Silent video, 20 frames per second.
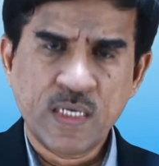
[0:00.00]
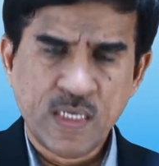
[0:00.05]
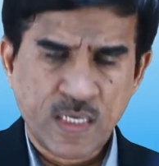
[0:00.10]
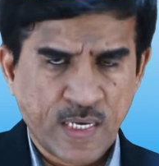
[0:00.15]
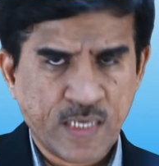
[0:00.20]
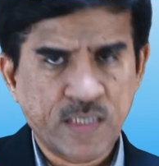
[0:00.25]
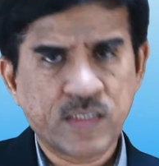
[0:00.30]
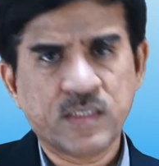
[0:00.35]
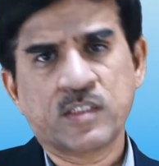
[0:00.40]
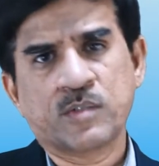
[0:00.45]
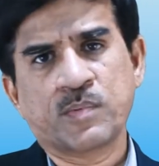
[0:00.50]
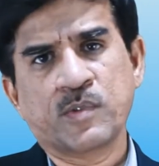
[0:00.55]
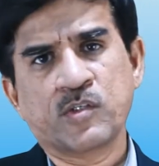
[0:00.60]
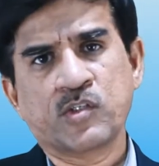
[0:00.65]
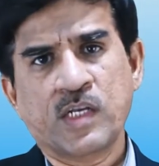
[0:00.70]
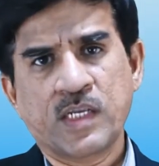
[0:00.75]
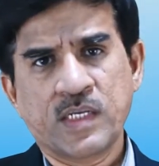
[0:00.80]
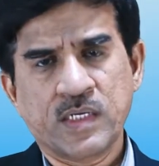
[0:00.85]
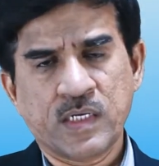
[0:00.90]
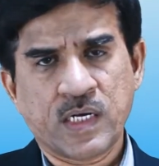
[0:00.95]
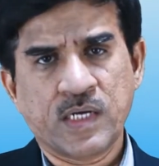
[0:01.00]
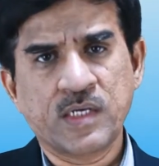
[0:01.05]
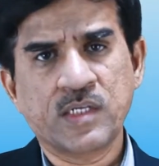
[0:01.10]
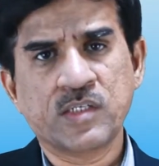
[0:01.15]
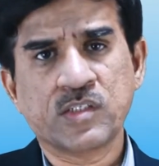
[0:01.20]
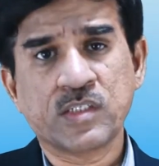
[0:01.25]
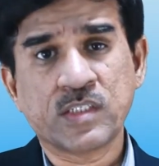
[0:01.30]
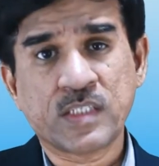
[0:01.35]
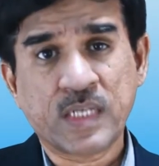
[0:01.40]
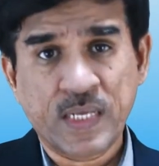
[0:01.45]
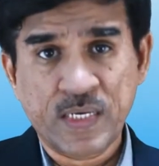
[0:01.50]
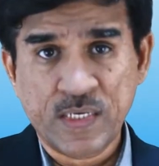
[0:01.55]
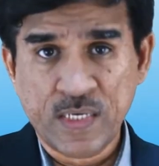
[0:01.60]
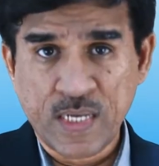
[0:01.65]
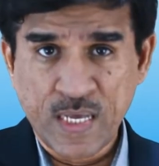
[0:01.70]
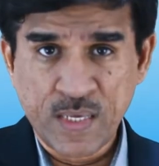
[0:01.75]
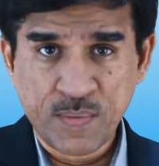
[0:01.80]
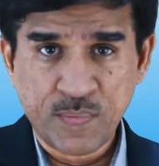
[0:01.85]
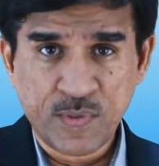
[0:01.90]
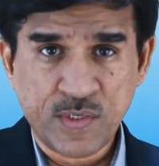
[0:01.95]
and especially in conditions like
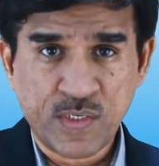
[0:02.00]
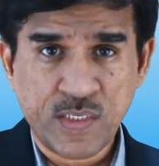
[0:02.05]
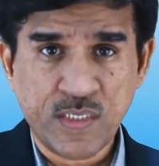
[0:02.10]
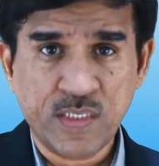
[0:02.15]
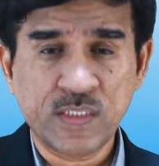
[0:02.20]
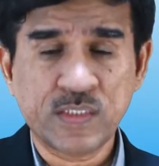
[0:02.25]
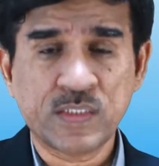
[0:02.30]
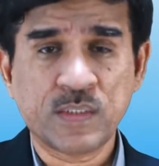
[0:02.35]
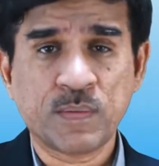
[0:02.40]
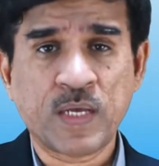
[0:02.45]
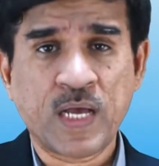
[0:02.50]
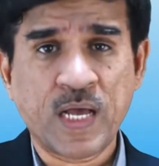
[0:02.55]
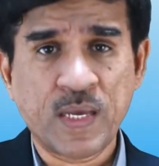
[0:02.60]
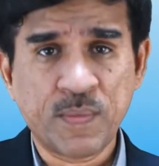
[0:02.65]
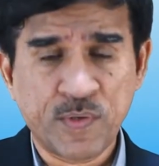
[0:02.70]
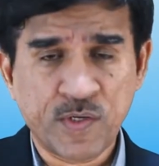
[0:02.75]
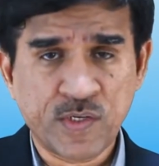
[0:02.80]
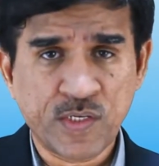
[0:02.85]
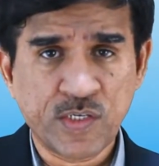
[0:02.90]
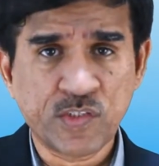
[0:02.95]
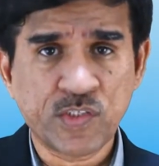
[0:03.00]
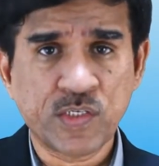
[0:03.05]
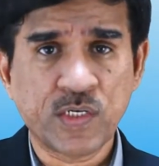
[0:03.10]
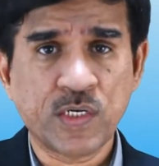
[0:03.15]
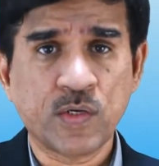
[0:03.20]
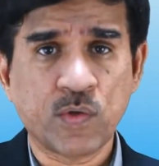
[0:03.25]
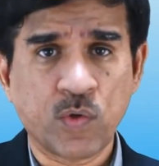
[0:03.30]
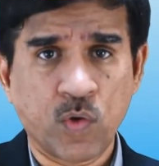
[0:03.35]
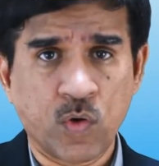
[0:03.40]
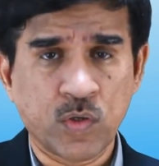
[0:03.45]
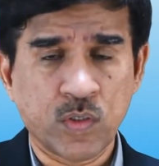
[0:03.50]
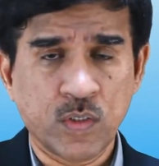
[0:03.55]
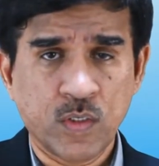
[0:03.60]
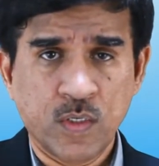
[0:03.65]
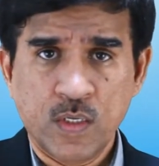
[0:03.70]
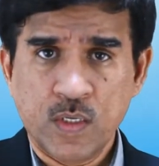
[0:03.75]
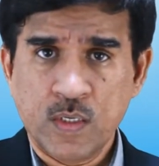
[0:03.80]
diabetes, hypertension and all.